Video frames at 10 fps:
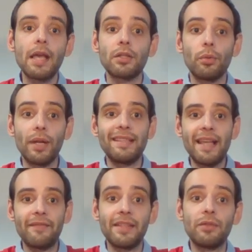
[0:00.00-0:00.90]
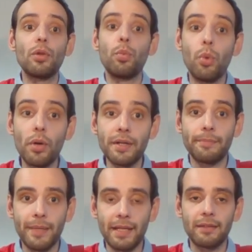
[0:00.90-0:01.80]
So let's dive into the Warrior
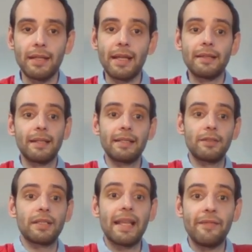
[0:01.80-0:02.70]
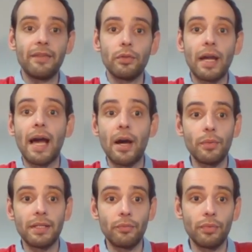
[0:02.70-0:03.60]
Plus, and let's just have a look how
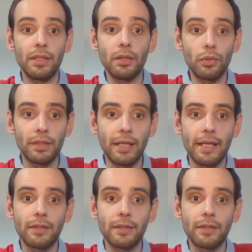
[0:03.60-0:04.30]
it really looks like.